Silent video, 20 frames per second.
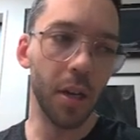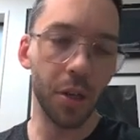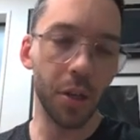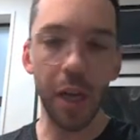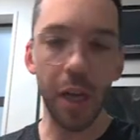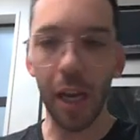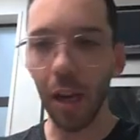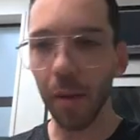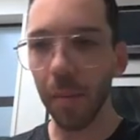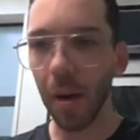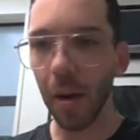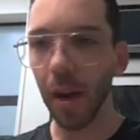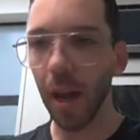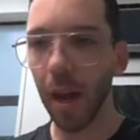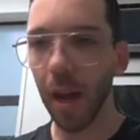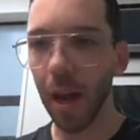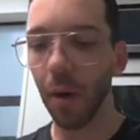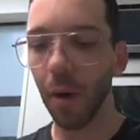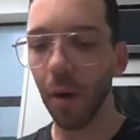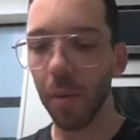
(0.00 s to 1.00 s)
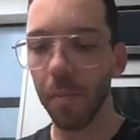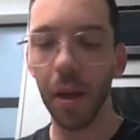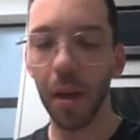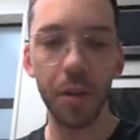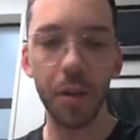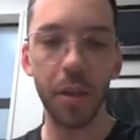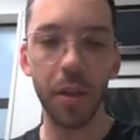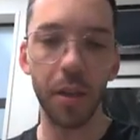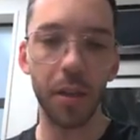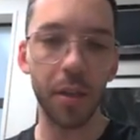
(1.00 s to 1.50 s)
just chatting about how we
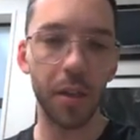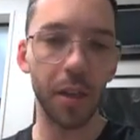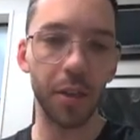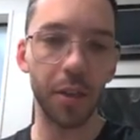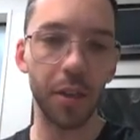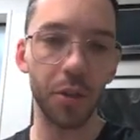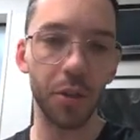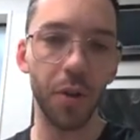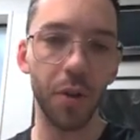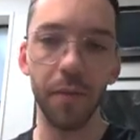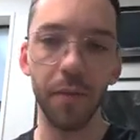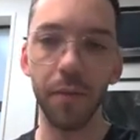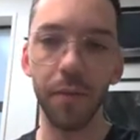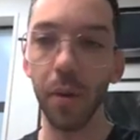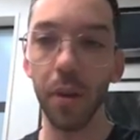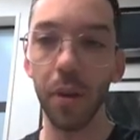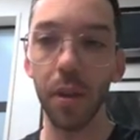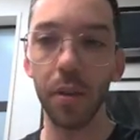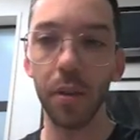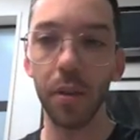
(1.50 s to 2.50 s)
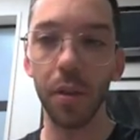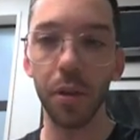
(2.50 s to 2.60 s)
manage these things to try and avoid these